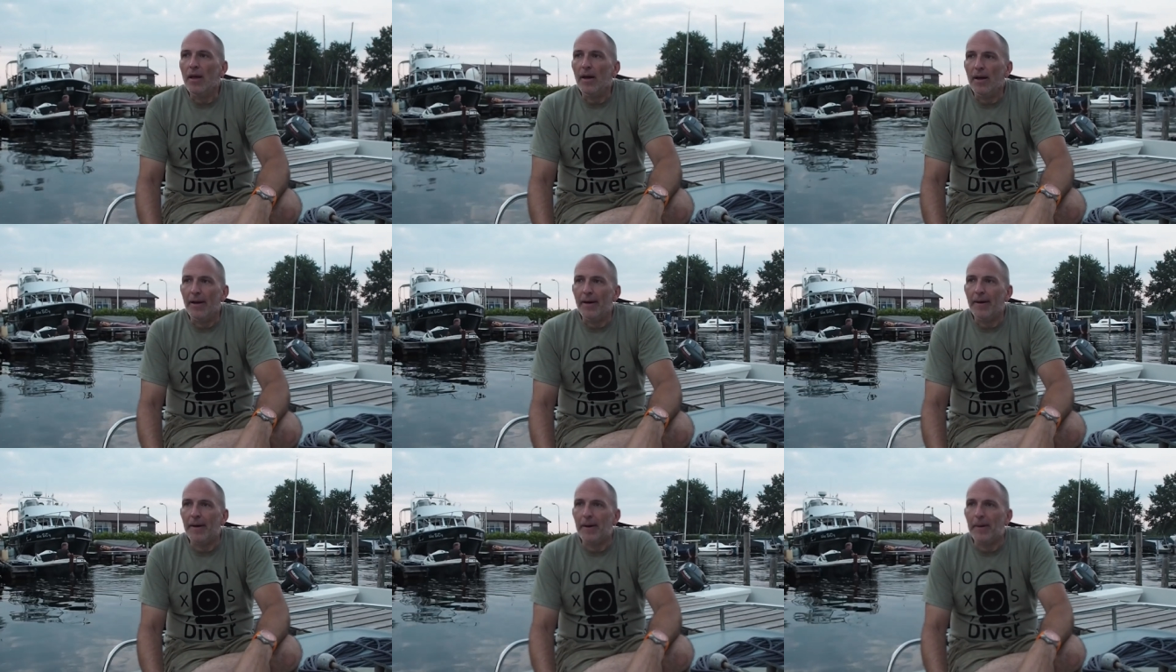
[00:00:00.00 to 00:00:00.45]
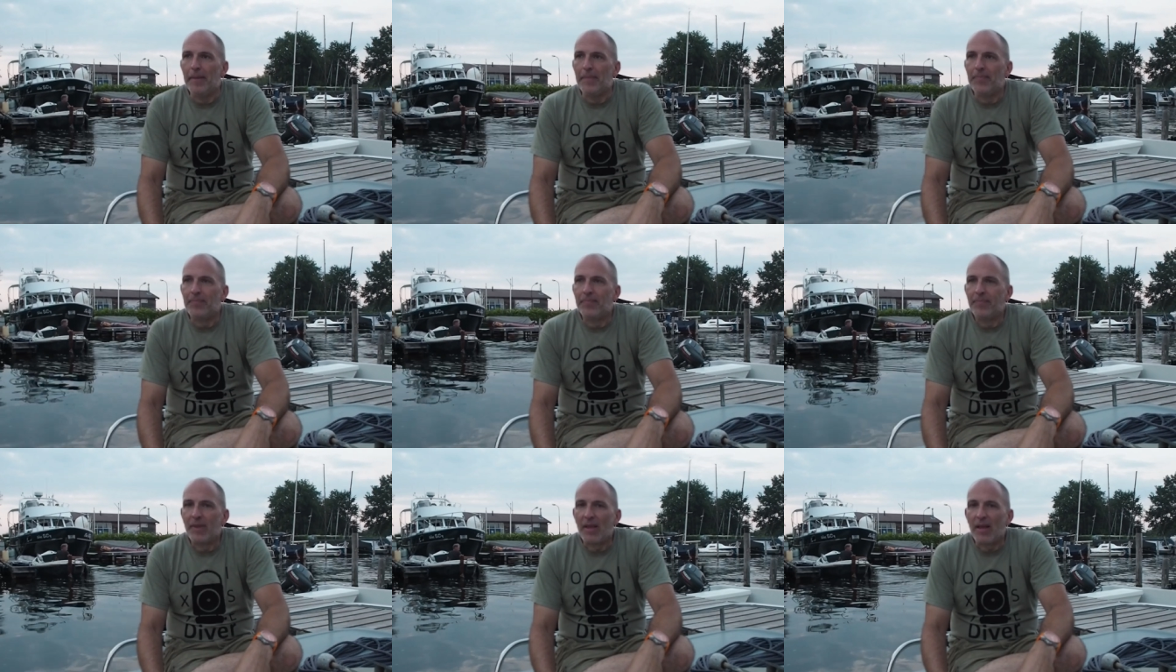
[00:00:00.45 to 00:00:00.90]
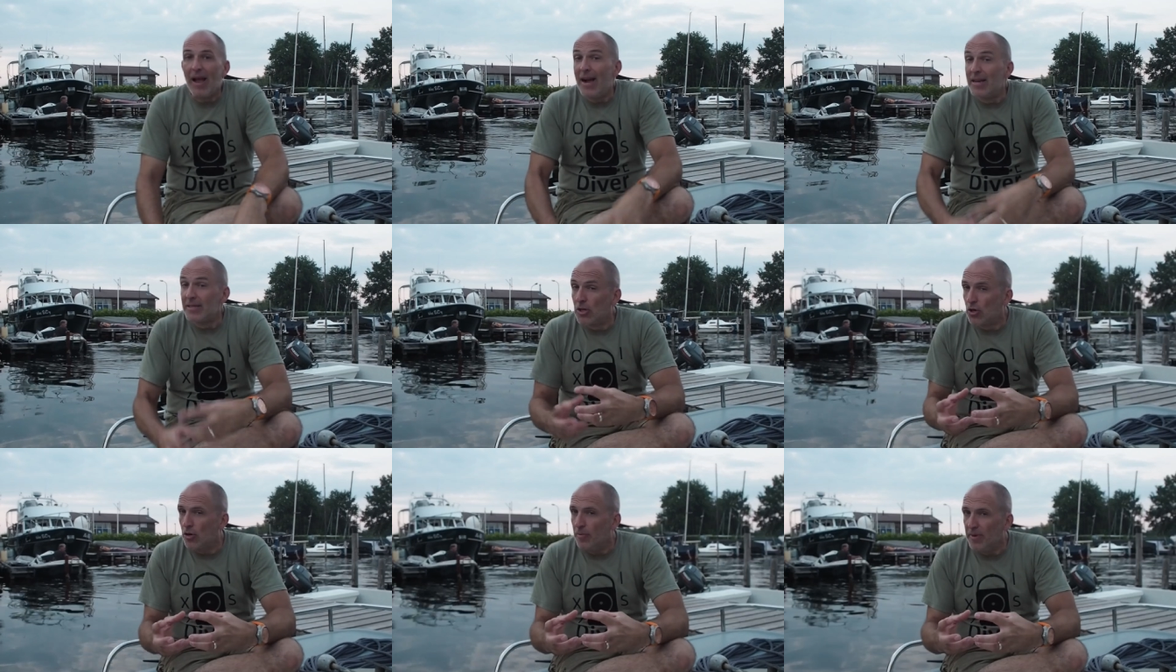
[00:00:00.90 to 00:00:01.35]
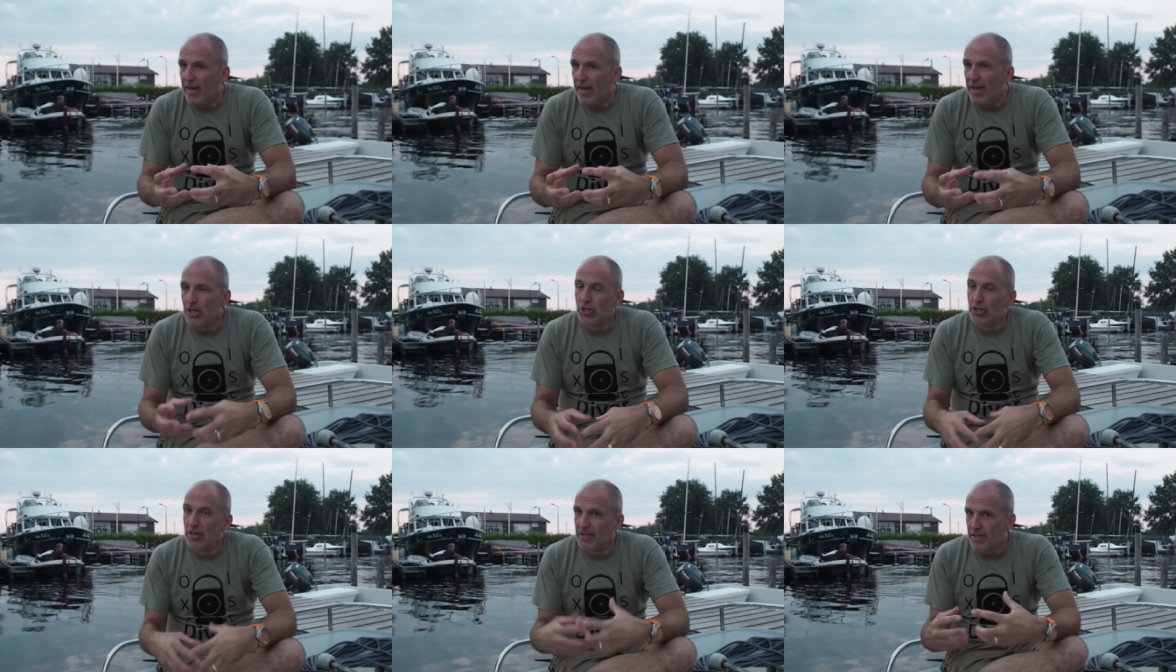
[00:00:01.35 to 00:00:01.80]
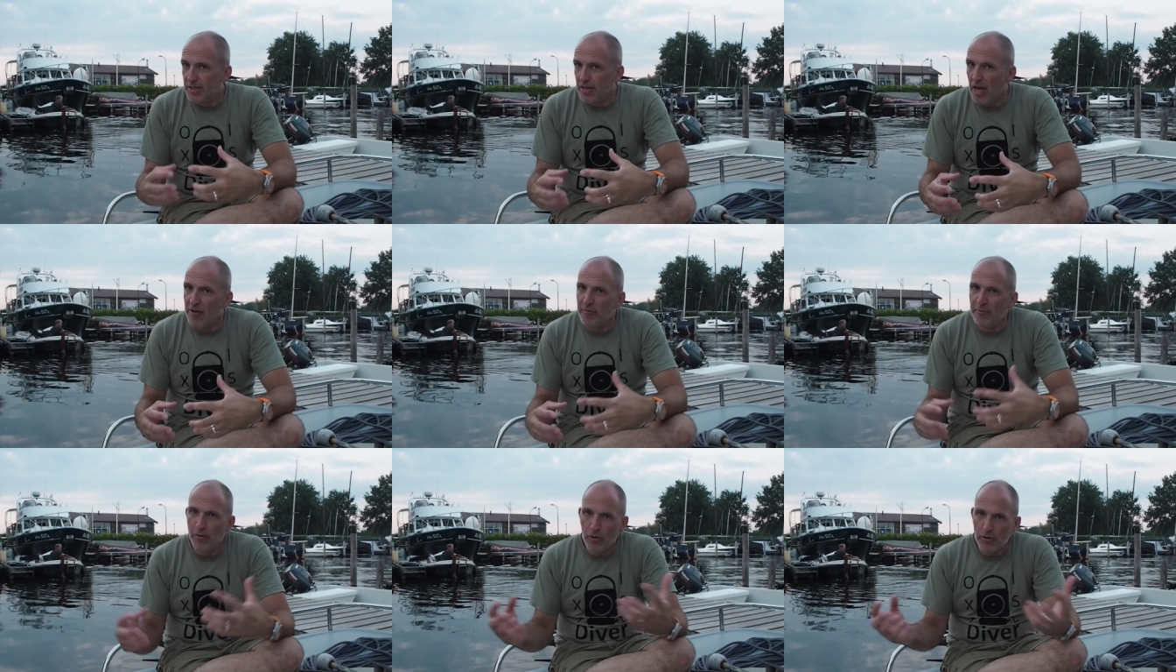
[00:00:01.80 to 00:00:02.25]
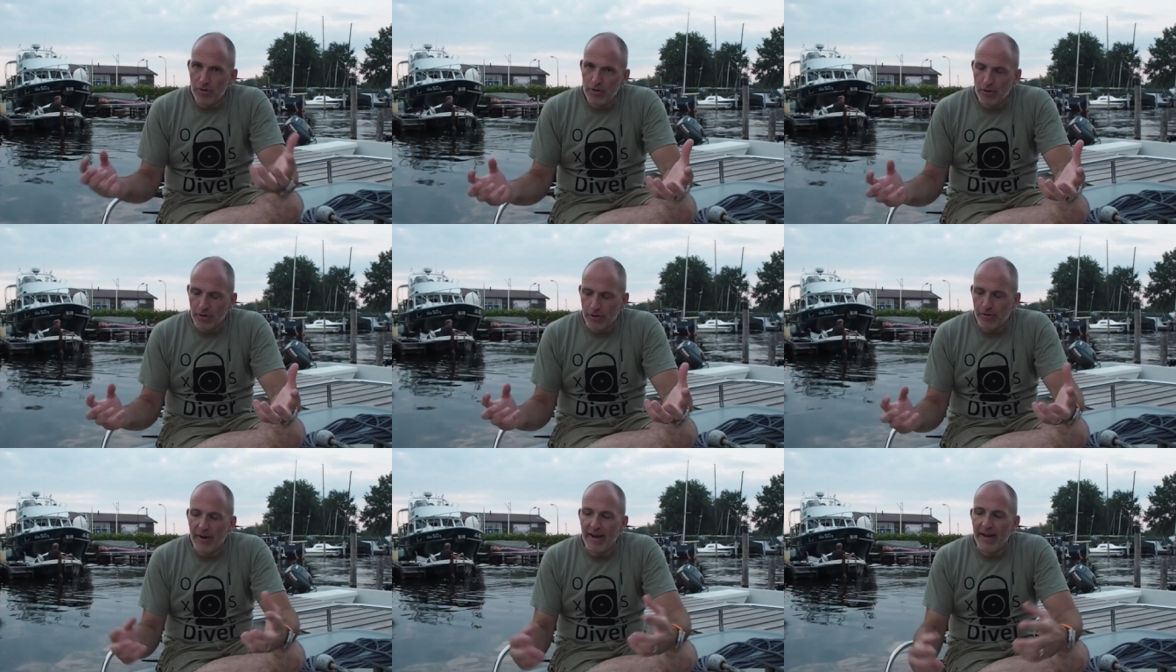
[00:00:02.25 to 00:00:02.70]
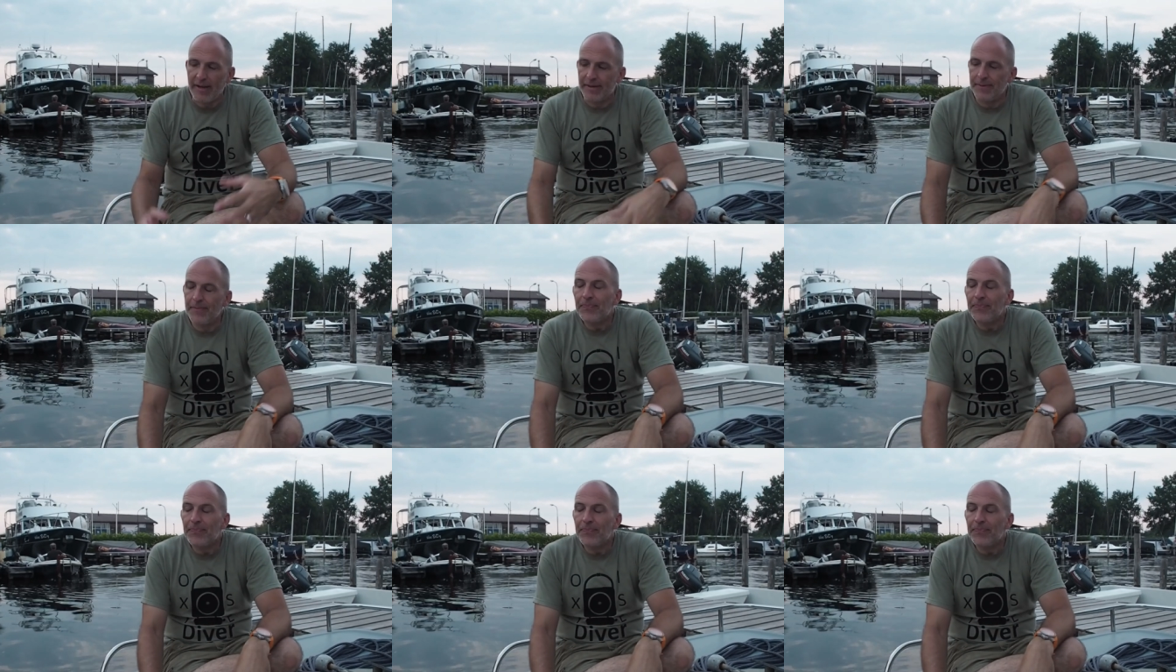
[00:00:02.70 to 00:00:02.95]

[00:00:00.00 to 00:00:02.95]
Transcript: Um, as a combination, as a dive boat, great.